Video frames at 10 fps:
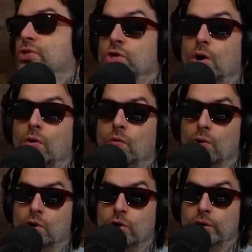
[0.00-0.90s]

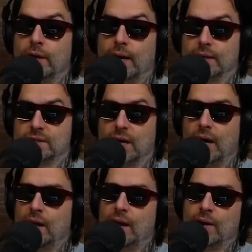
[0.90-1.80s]
so could not.
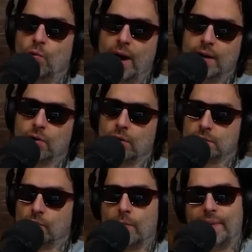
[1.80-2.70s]
I like white
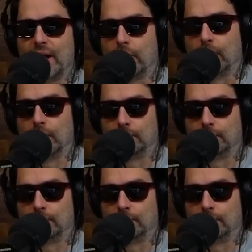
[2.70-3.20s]
girls more better.